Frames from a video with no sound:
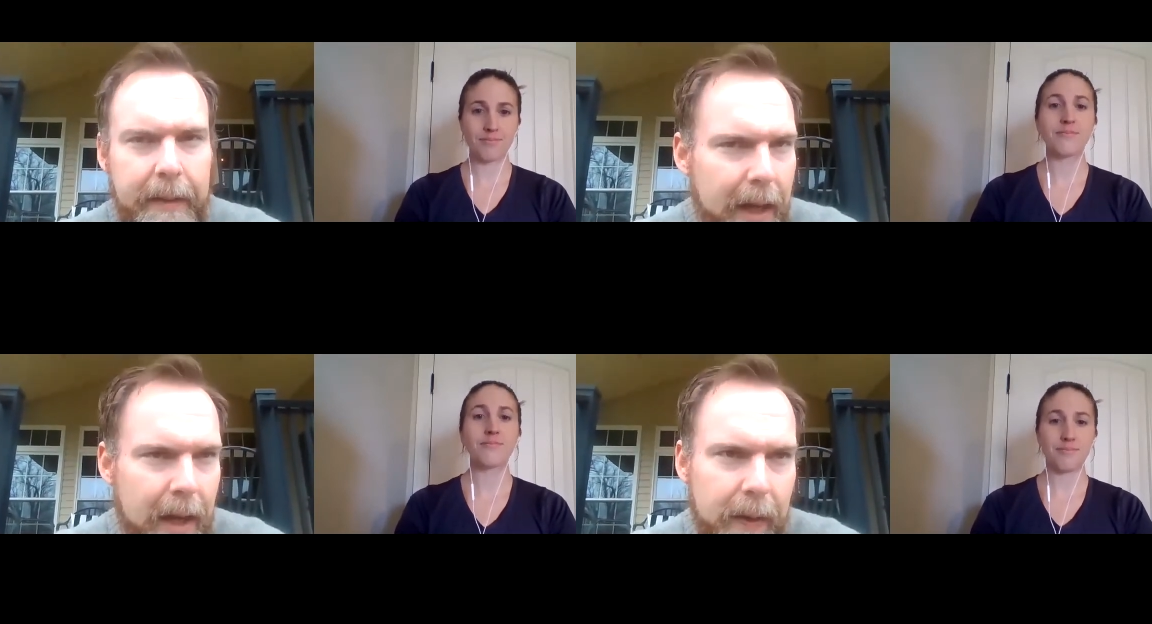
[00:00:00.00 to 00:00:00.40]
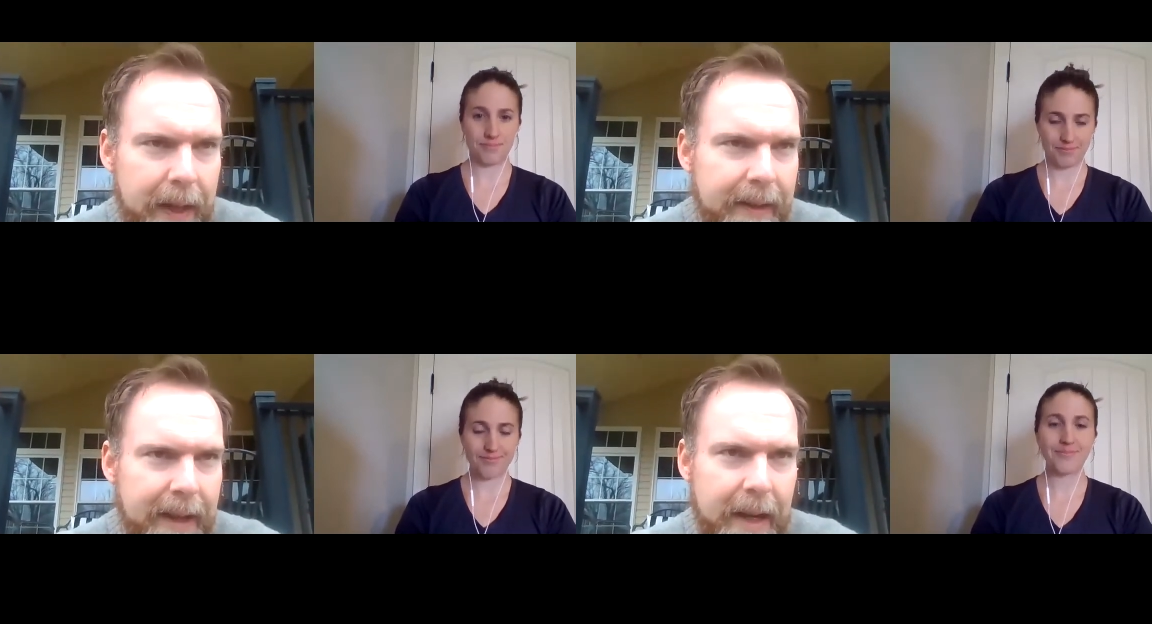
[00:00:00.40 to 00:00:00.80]
Speaker 1: You know,
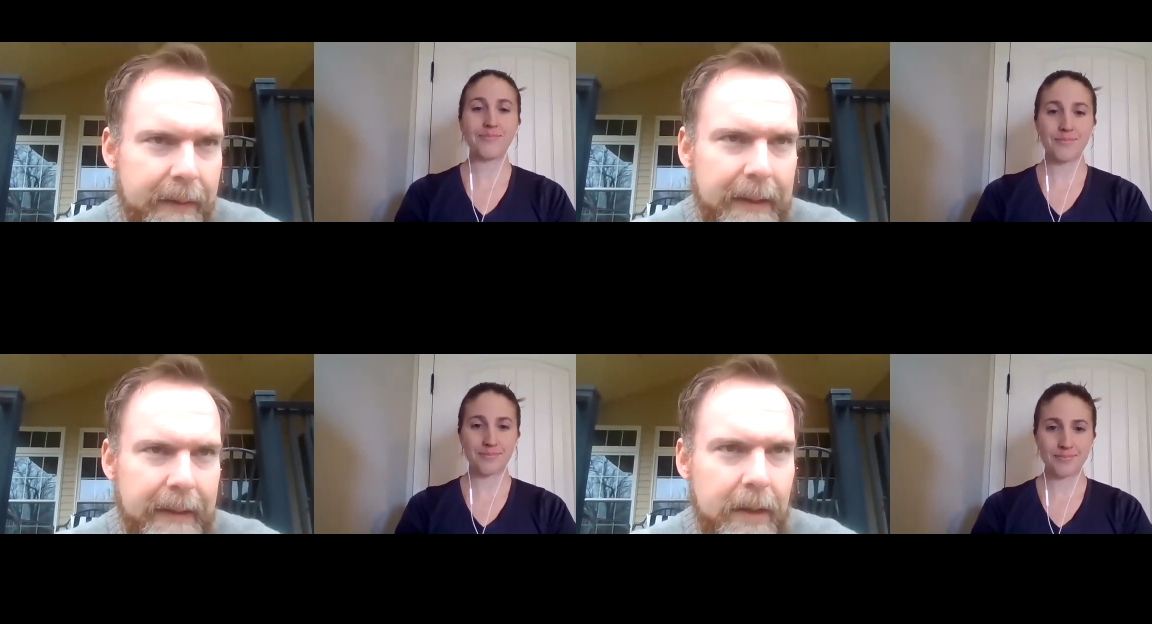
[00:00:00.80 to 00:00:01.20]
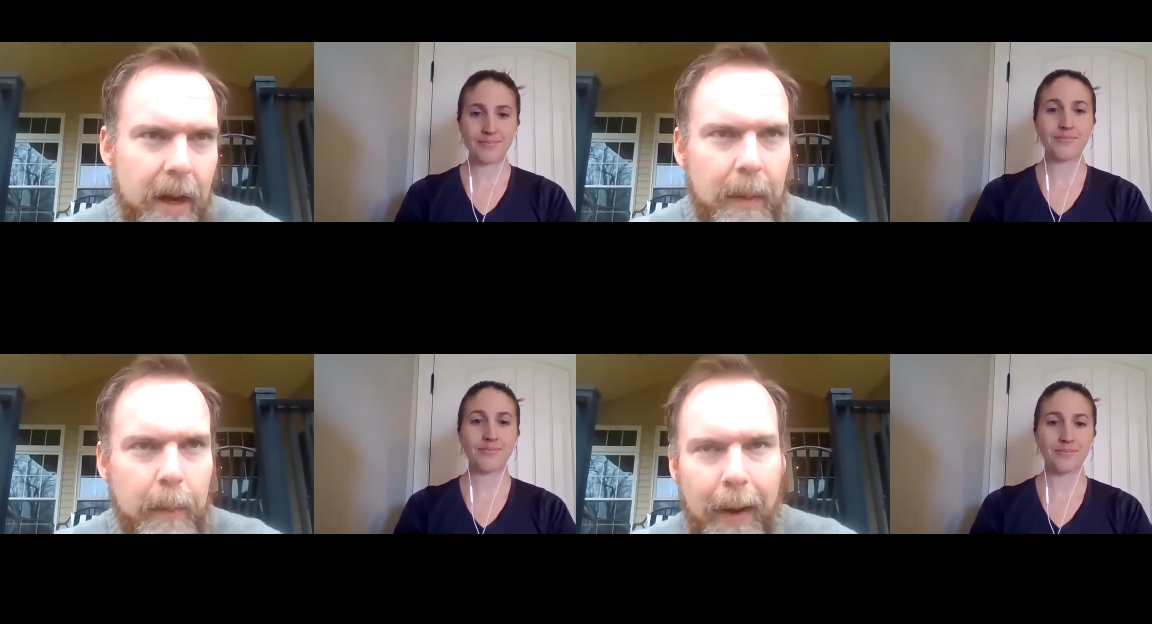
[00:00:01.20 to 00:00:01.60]
it's kind of mm-hmm. this
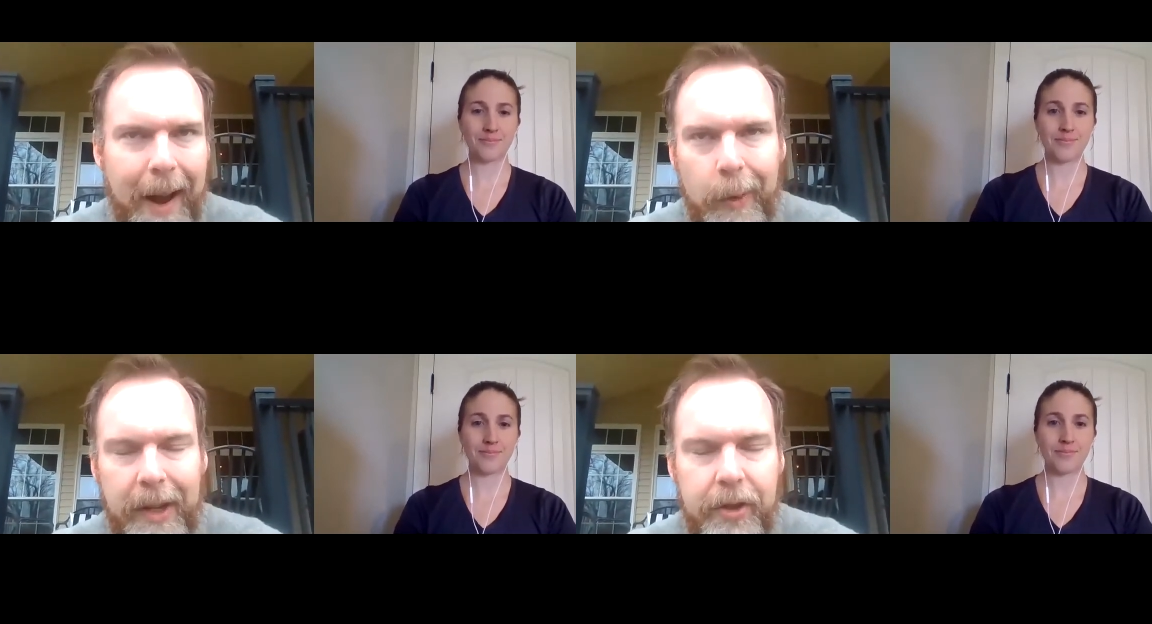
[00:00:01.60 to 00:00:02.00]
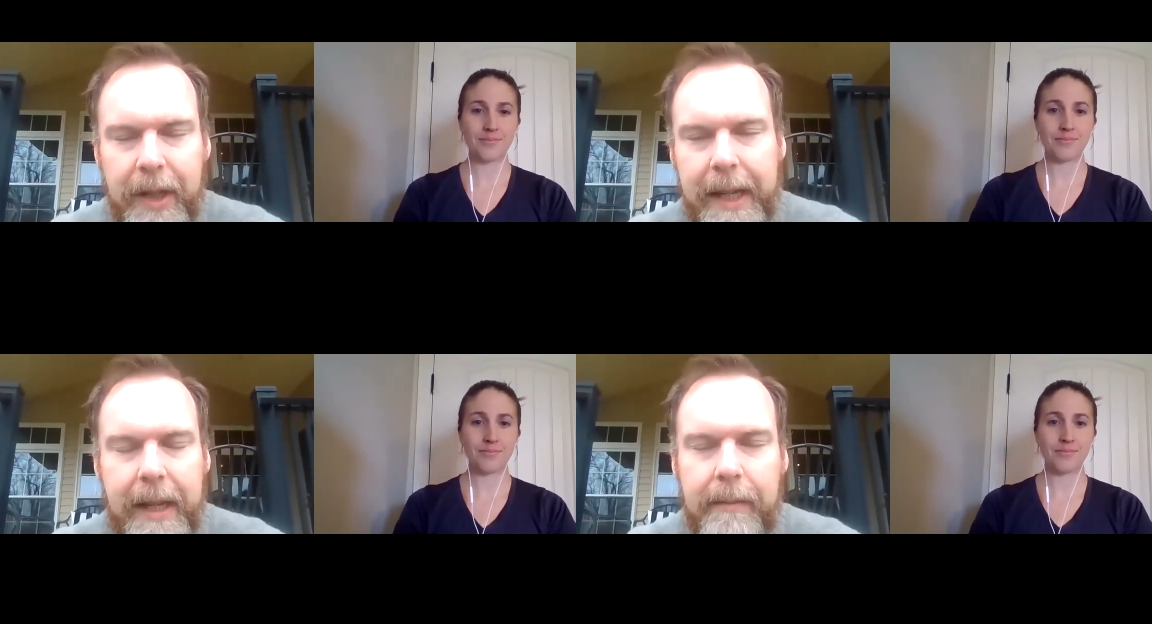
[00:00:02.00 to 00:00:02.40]
dark
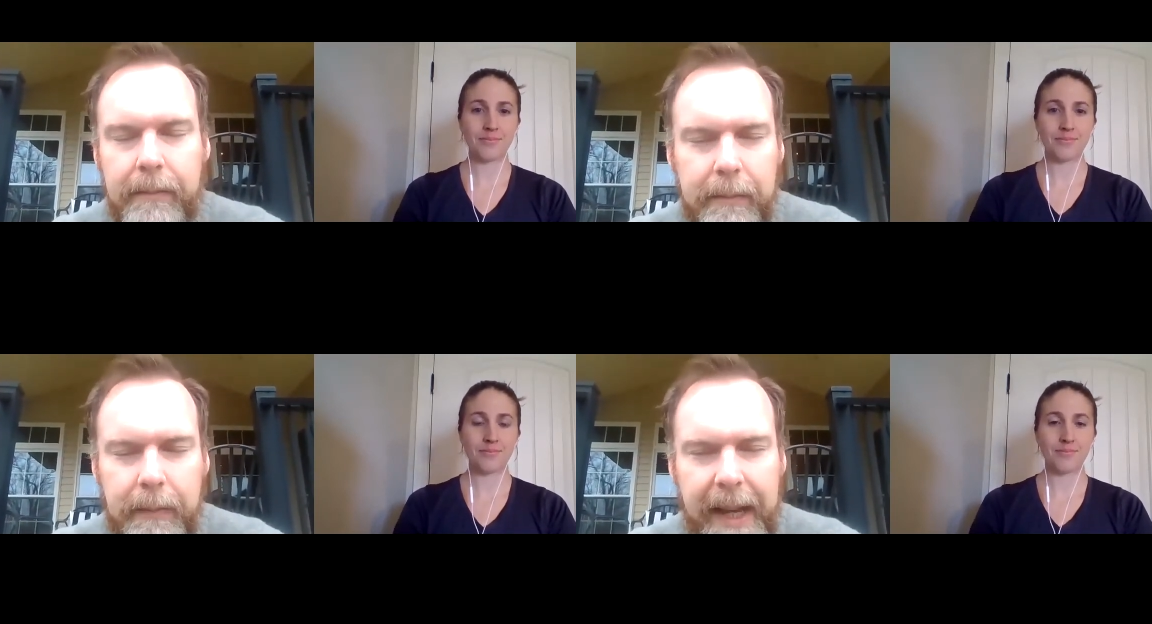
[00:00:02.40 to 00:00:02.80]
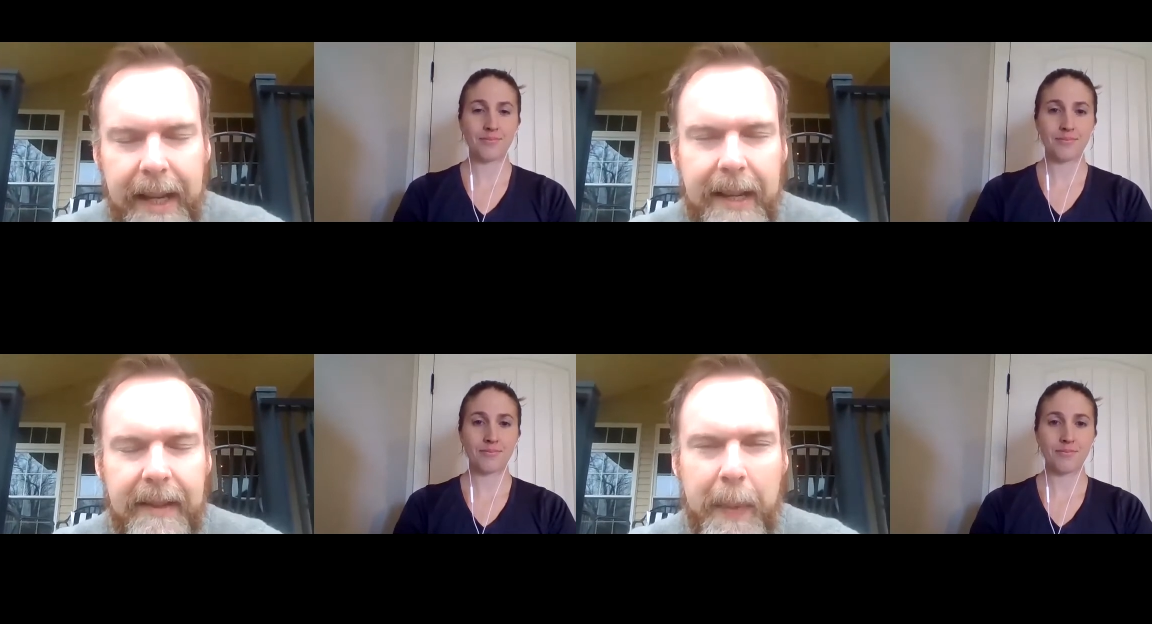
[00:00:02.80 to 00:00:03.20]
brownishy,
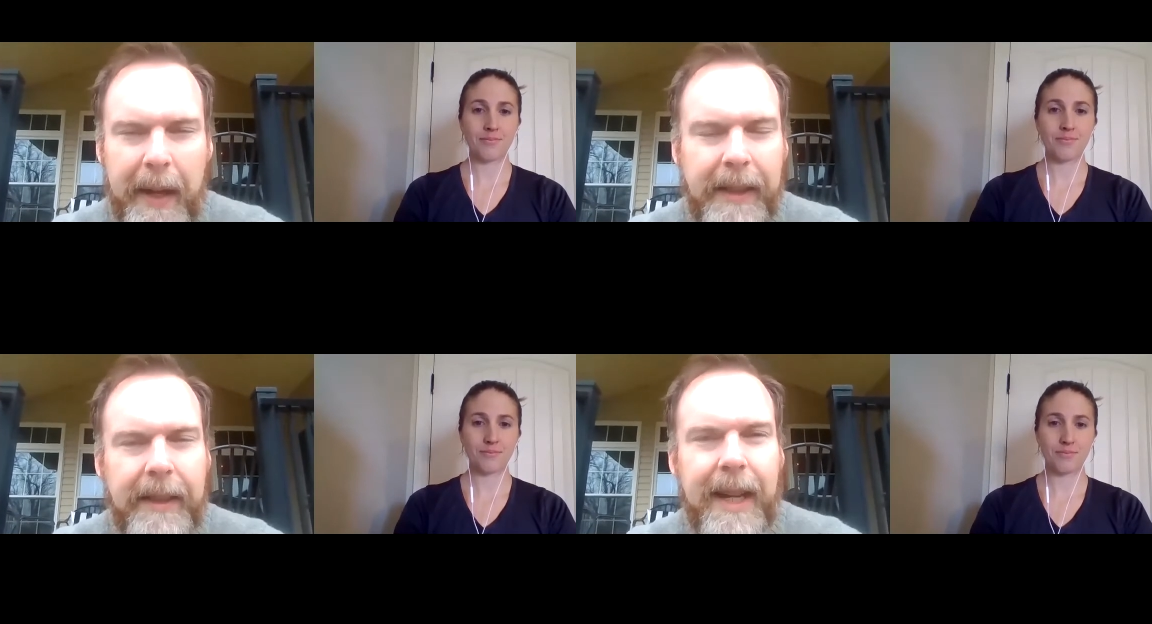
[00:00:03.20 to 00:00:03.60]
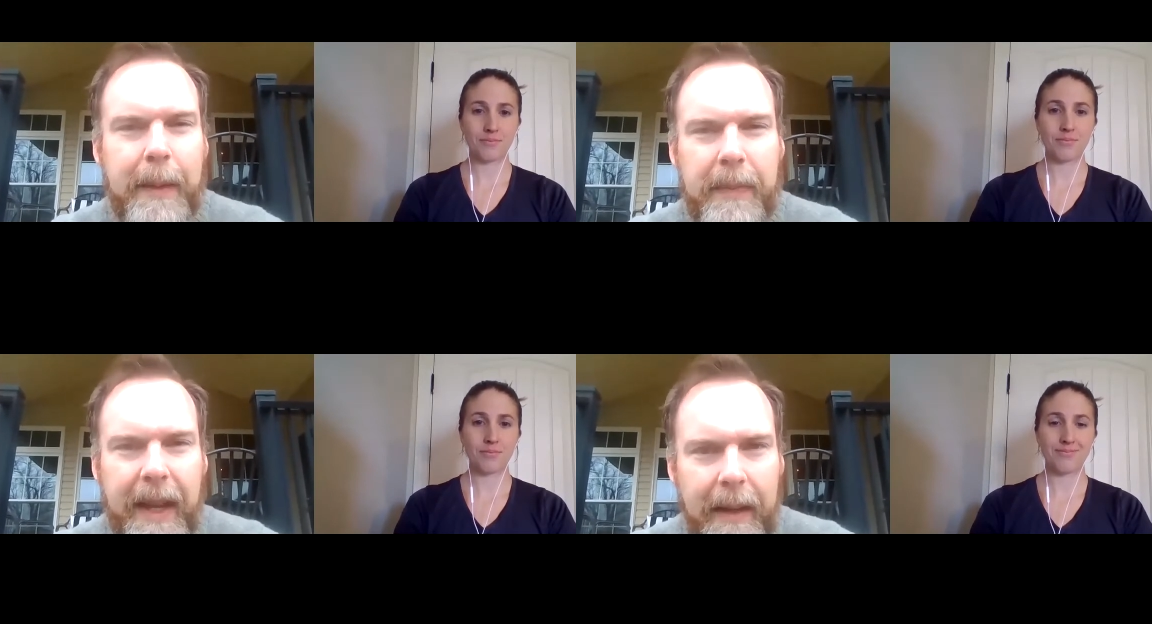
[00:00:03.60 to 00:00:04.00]
icky smelling
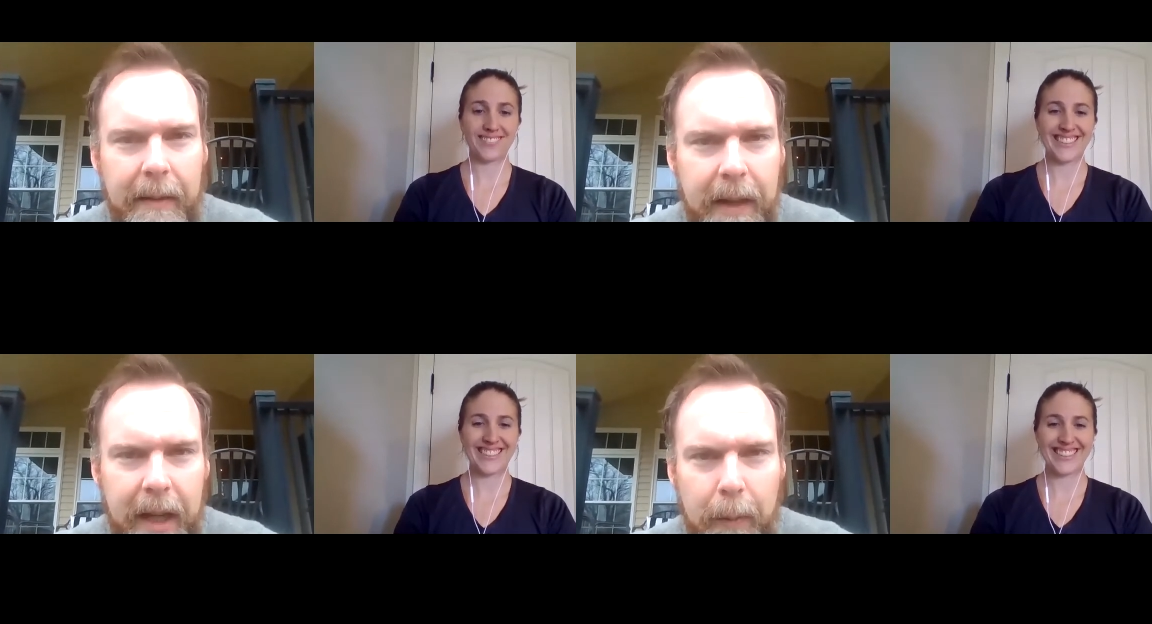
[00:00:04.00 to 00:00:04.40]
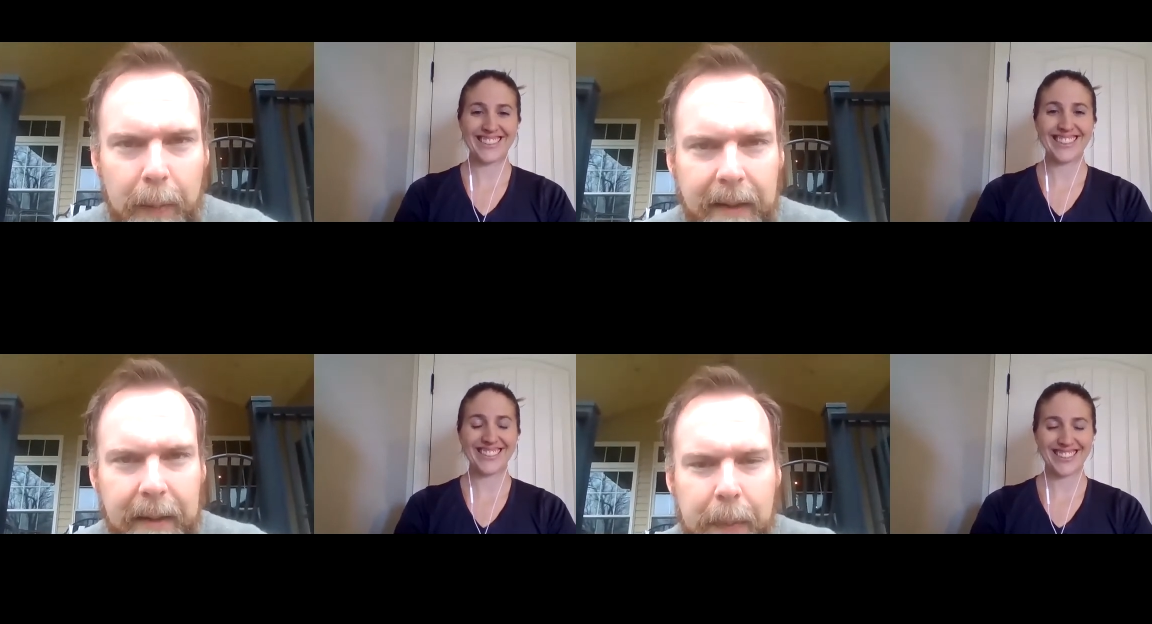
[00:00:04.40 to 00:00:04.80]
type thing. You know,
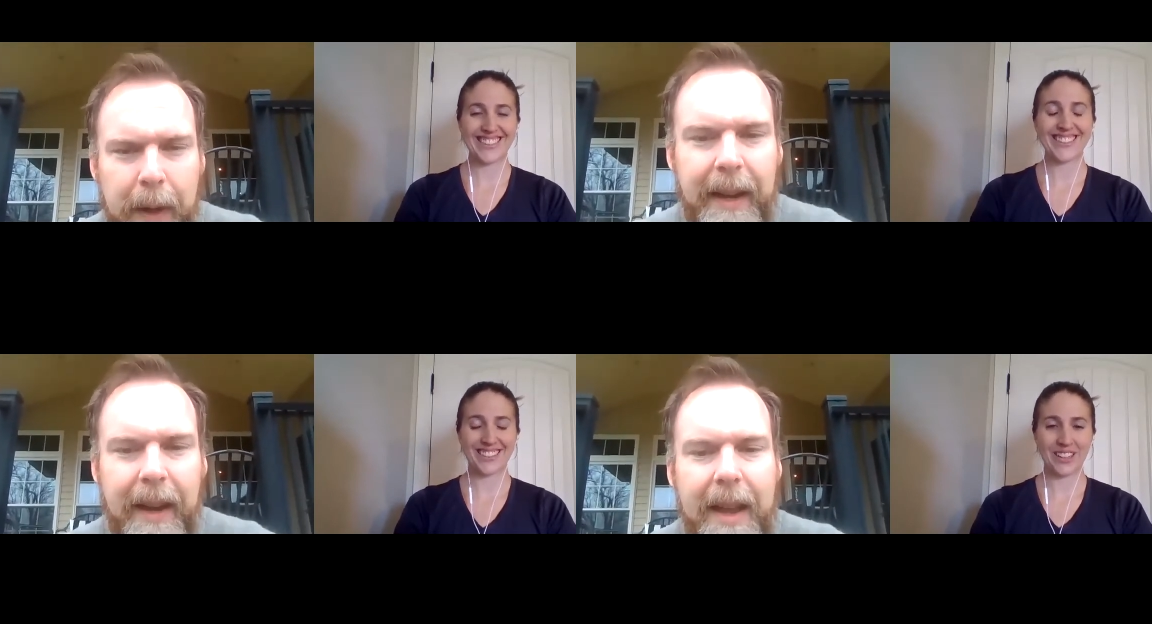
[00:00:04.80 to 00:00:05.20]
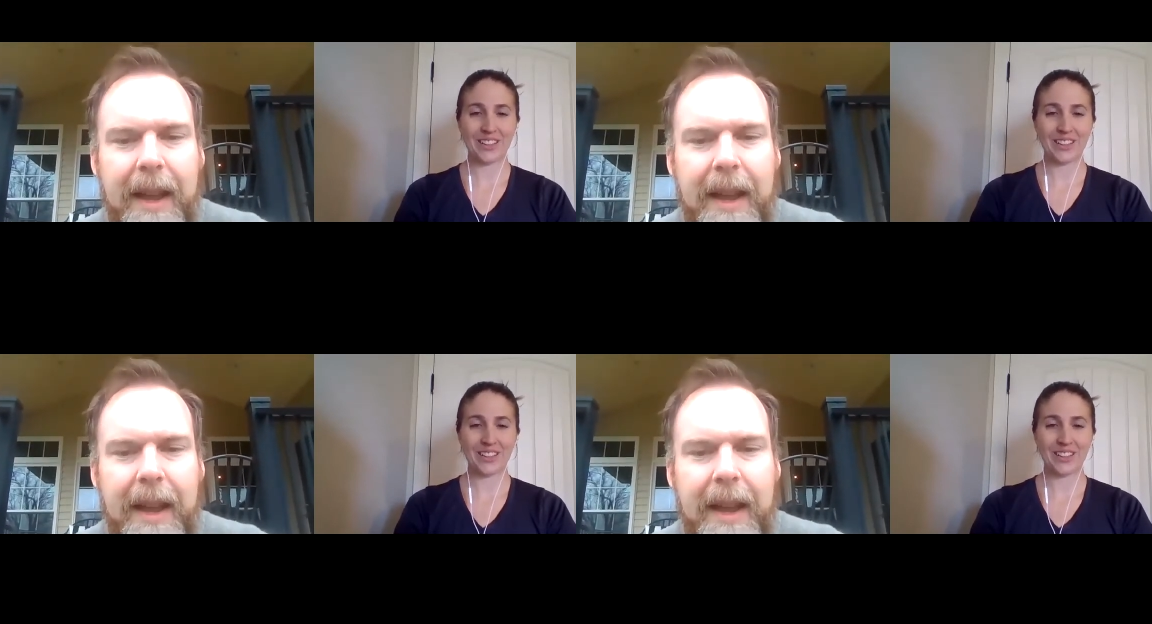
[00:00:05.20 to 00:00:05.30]
But